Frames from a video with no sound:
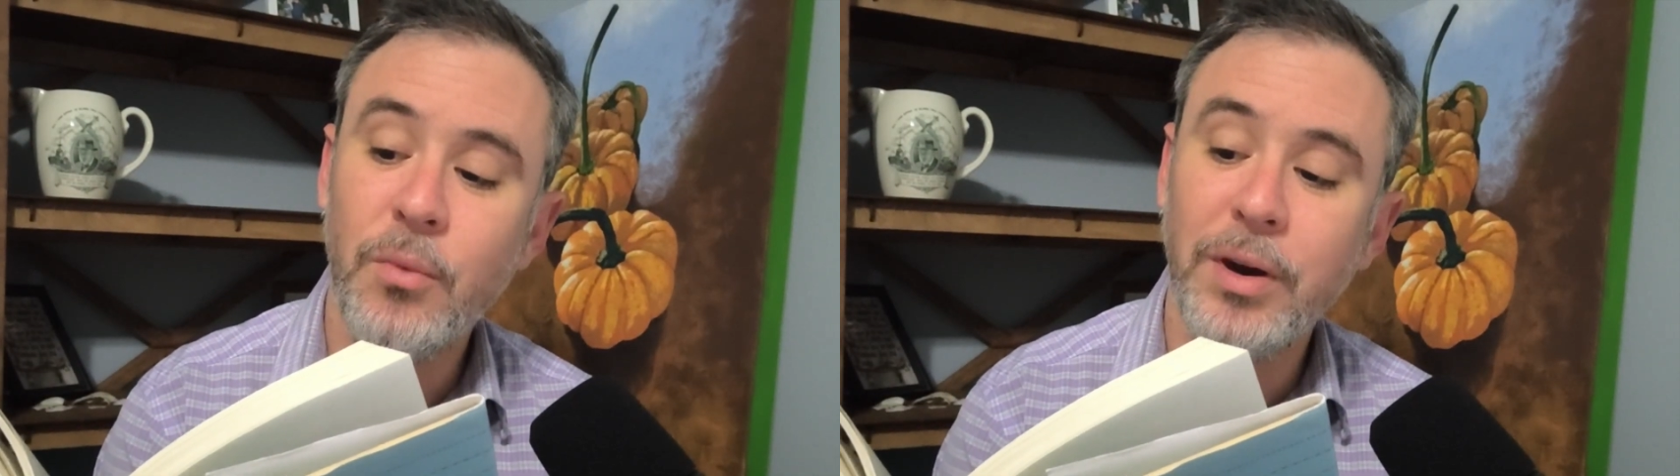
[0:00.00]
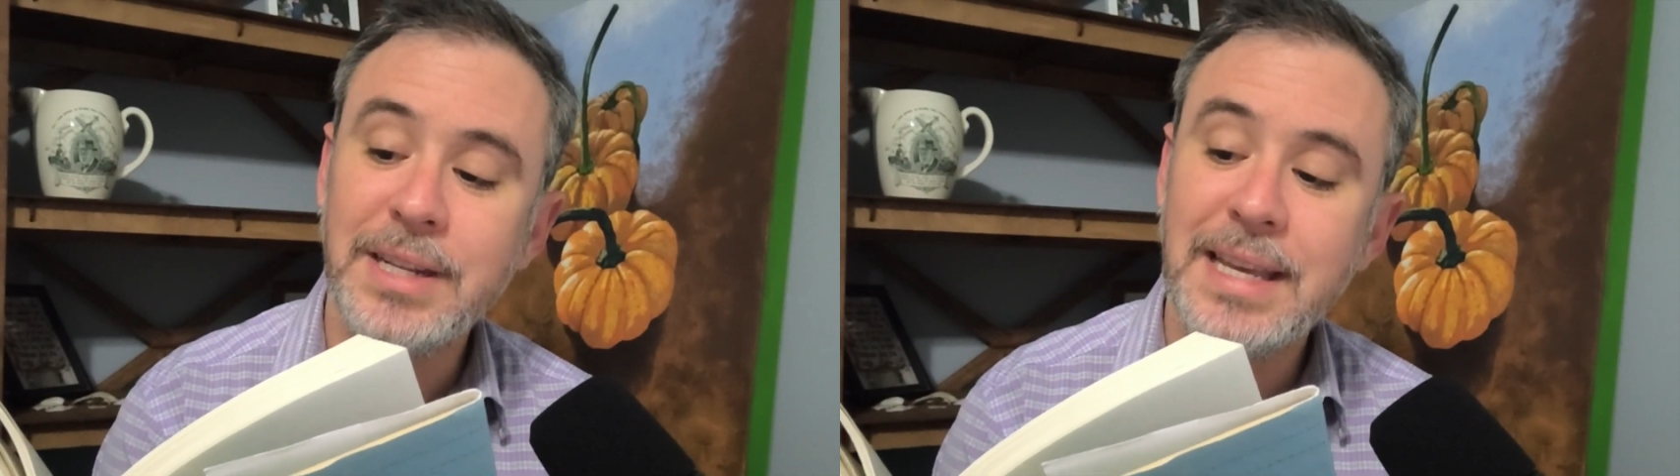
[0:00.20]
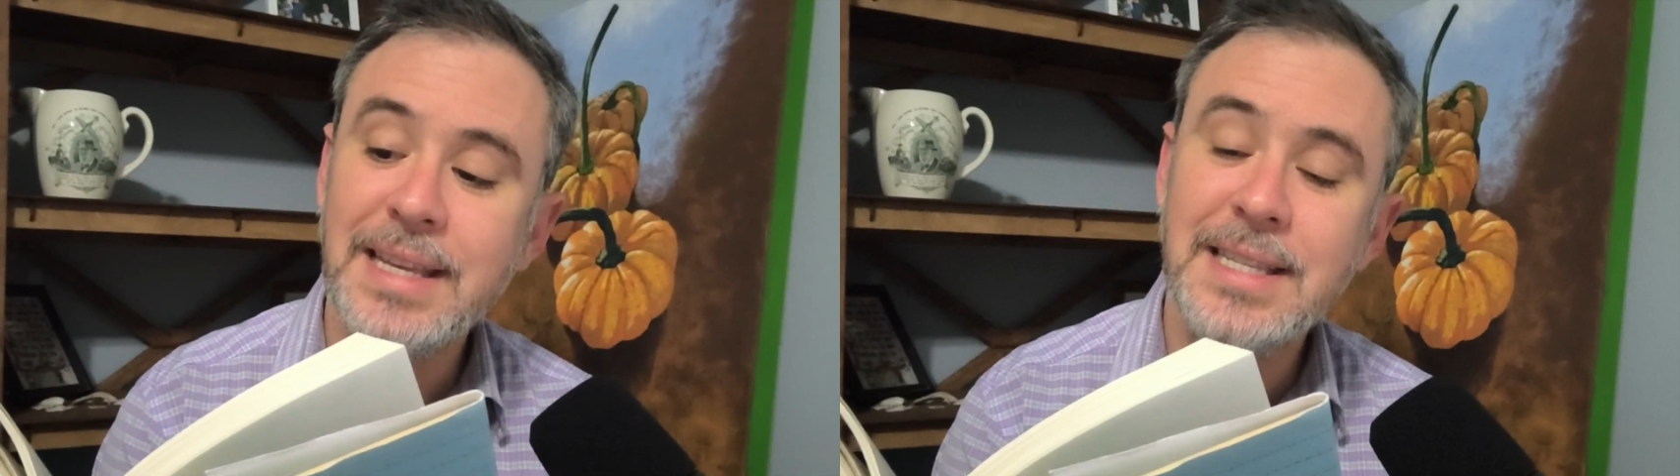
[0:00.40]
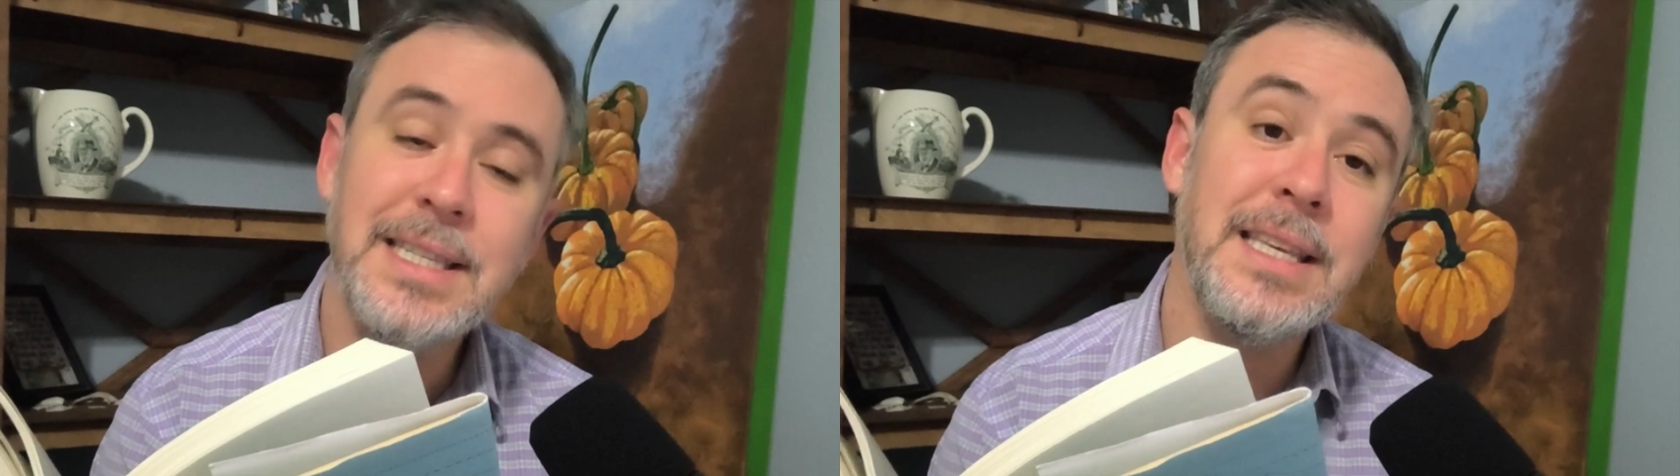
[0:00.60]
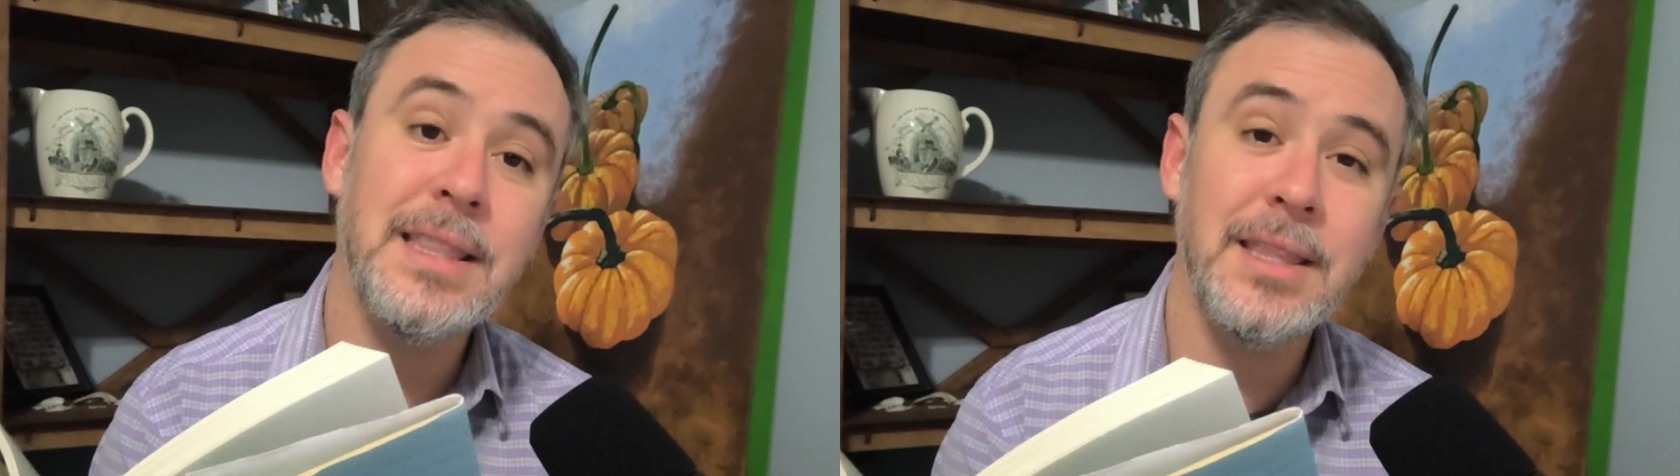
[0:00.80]
what is
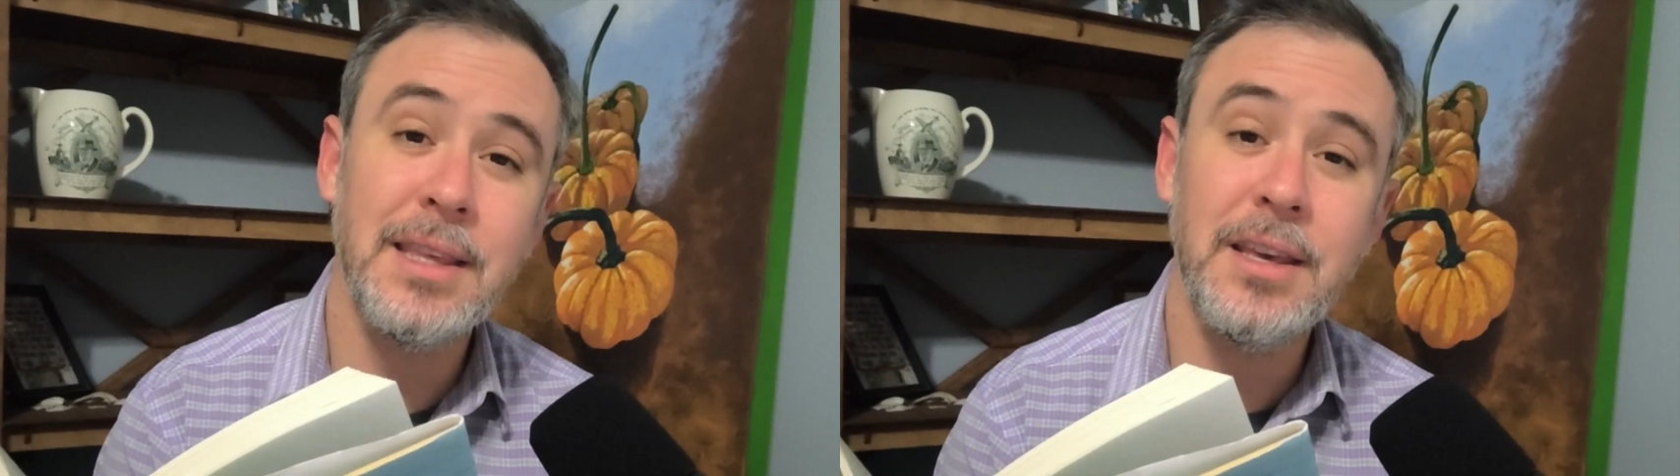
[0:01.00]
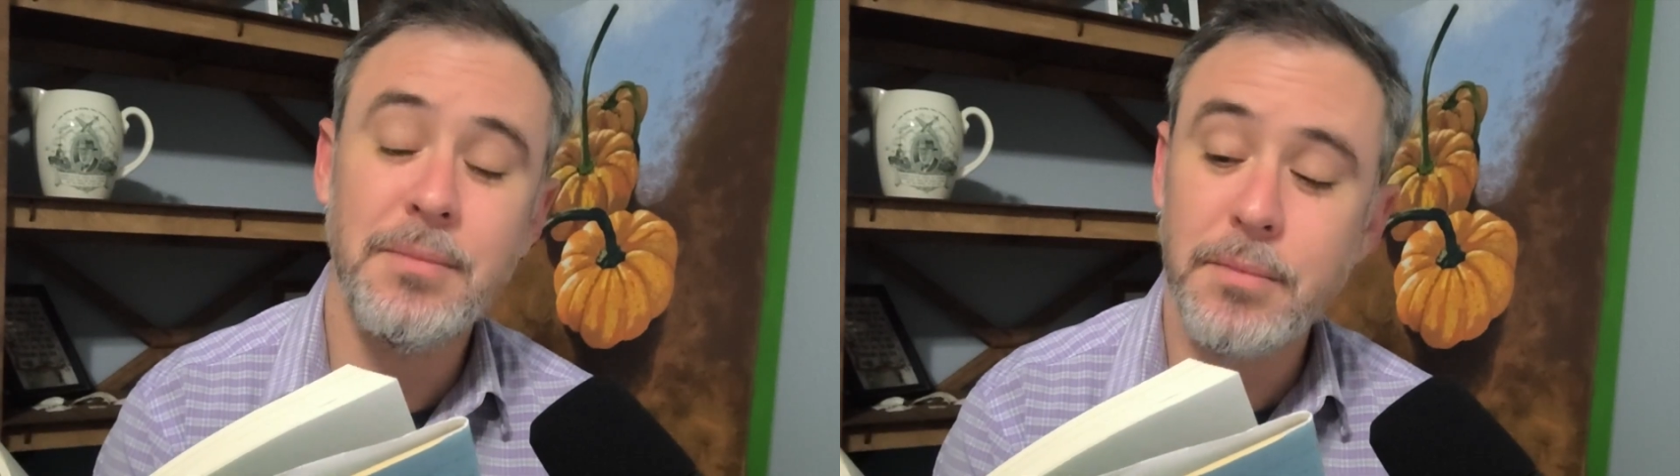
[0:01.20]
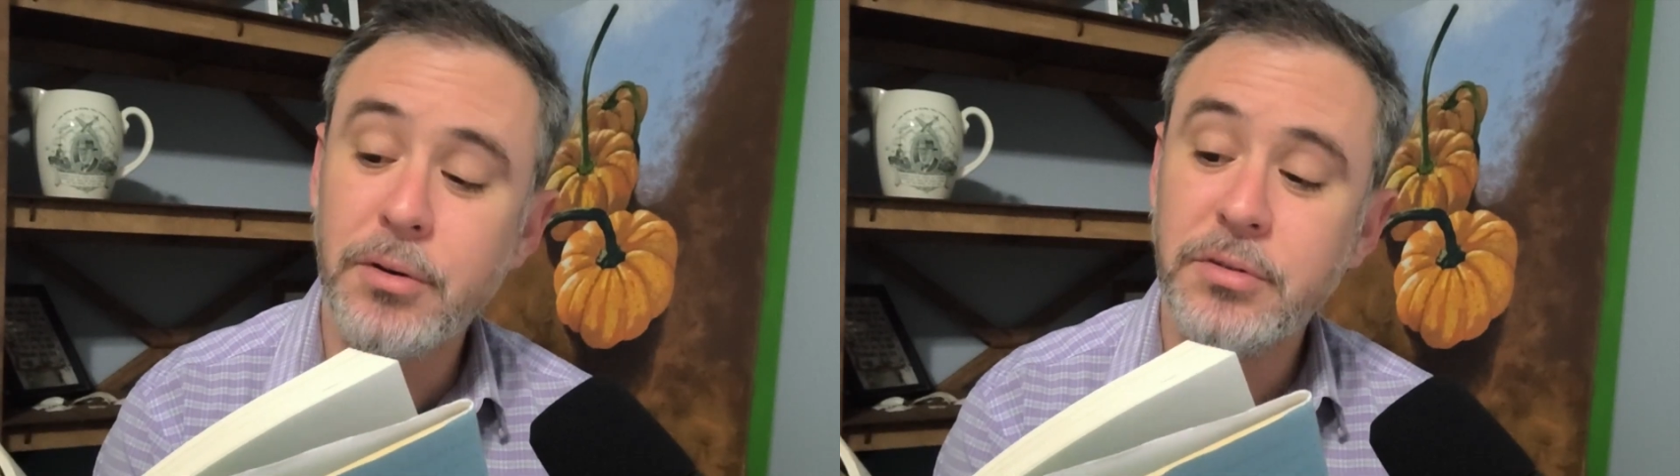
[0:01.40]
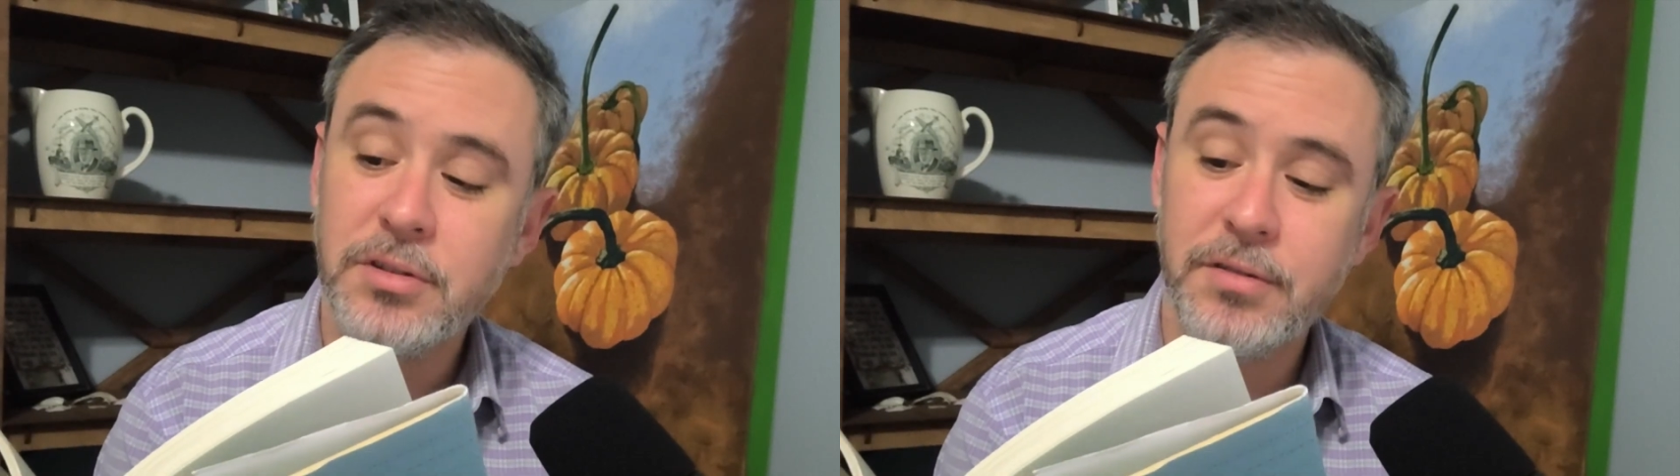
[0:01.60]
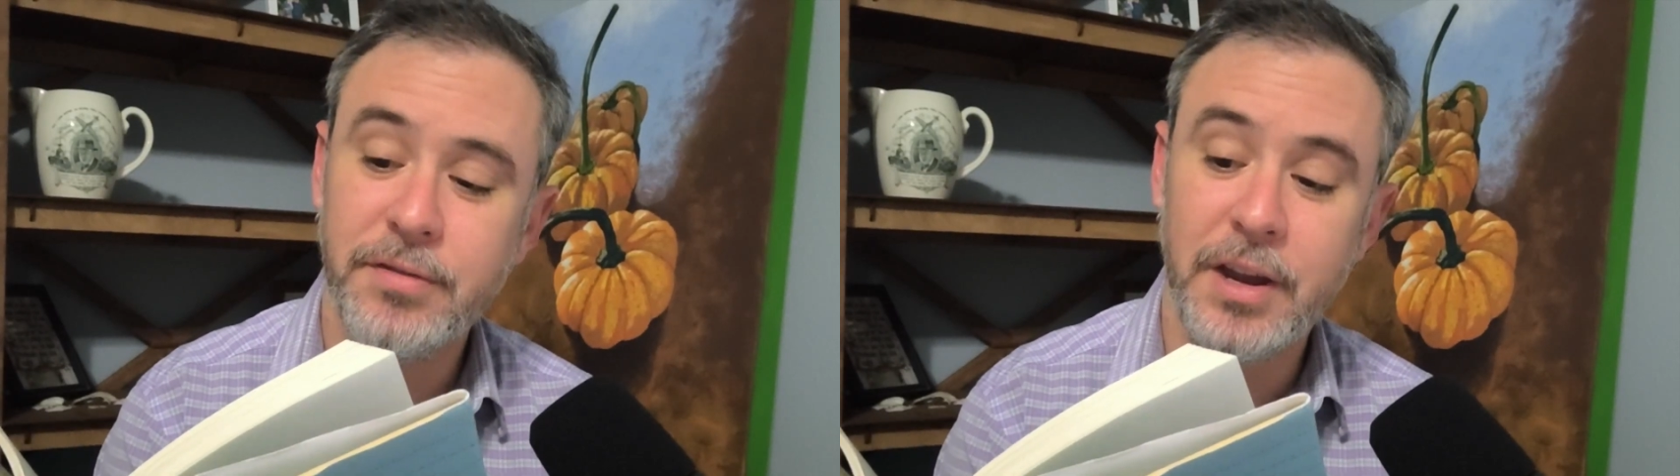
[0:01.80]
in thee
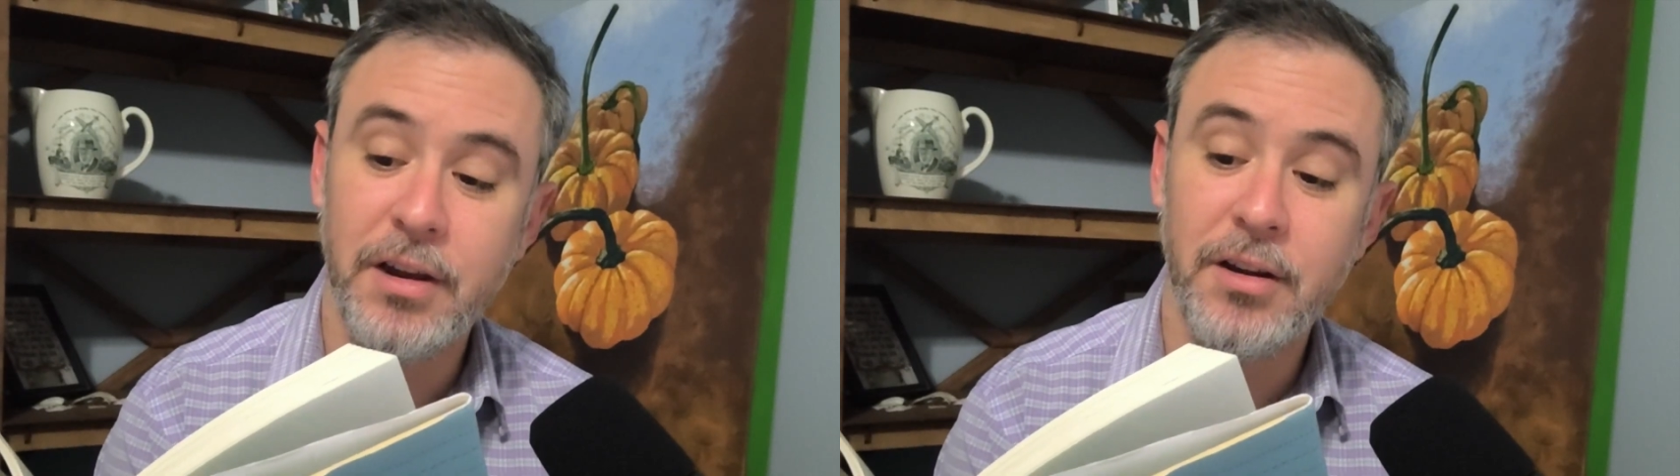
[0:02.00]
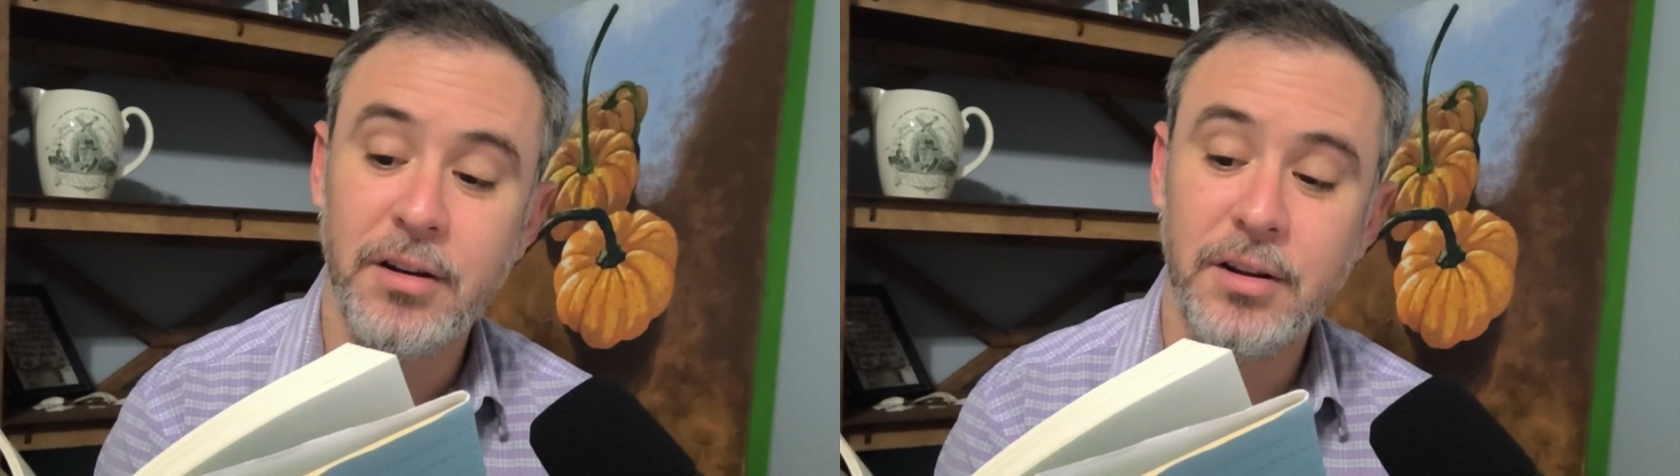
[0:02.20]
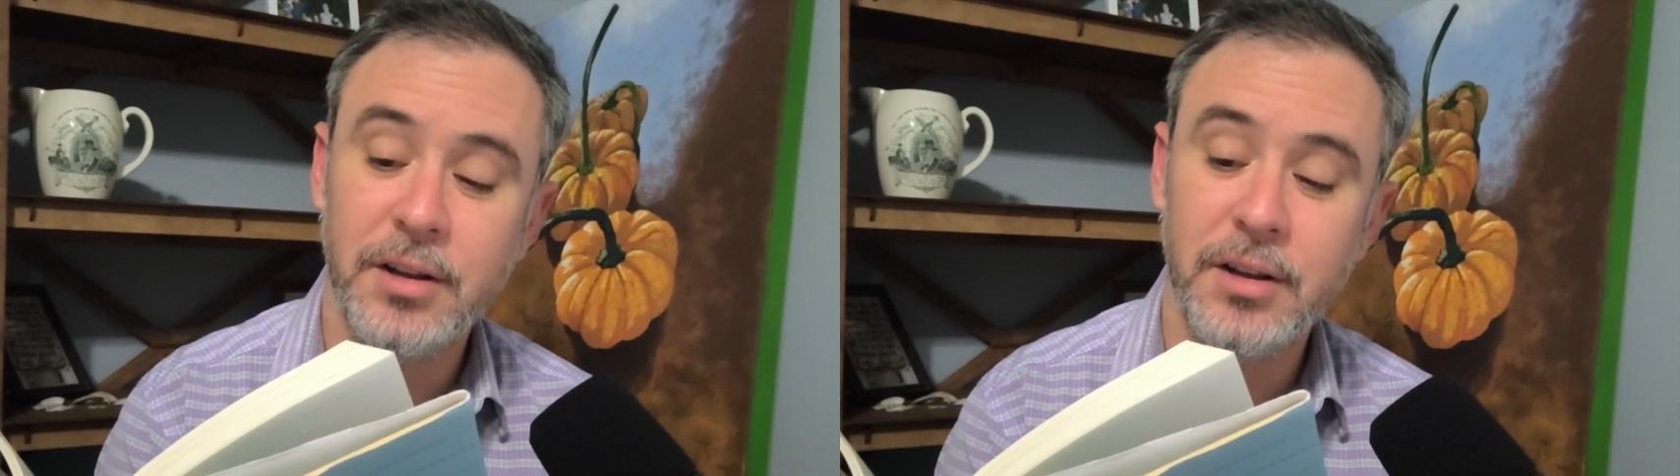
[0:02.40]
most fair.